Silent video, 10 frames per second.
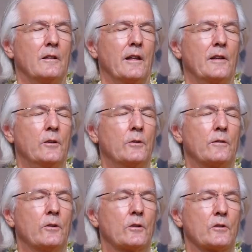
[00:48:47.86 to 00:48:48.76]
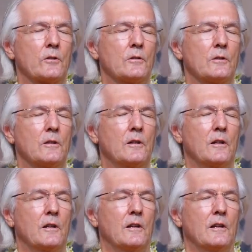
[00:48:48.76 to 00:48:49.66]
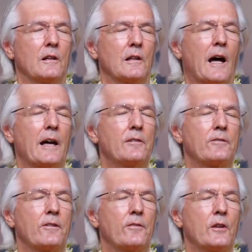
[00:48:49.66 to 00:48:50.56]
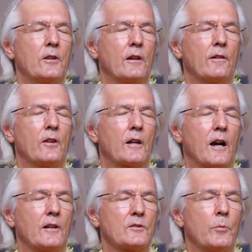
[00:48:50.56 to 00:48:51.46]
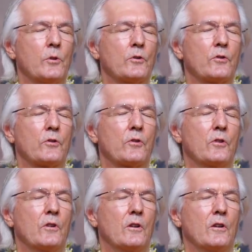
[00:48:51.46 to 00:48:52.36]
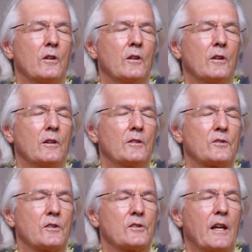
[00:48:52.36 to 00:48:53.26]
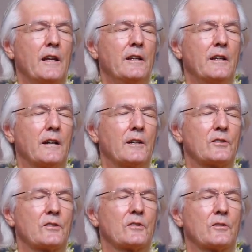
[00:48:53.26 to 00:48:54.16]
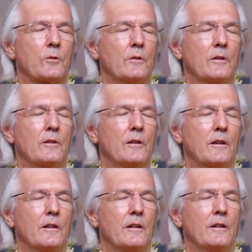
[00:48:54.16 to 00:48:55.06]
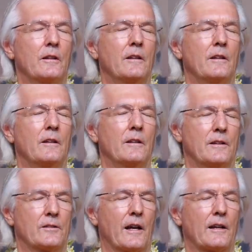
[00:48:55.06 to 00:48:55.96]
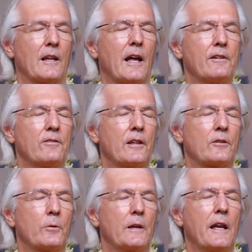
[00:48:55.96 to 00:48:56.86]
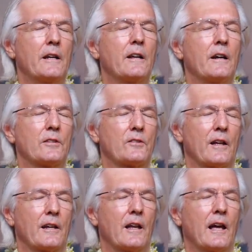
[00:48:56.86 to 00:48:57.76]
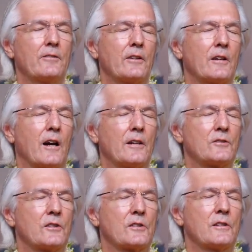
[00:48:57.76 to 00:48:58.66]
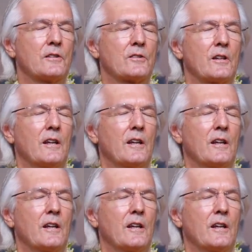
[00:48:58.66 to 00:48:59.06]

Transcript: that universal life of the, of the cosmos sustaining us. It's that life that created us, that life and consciousness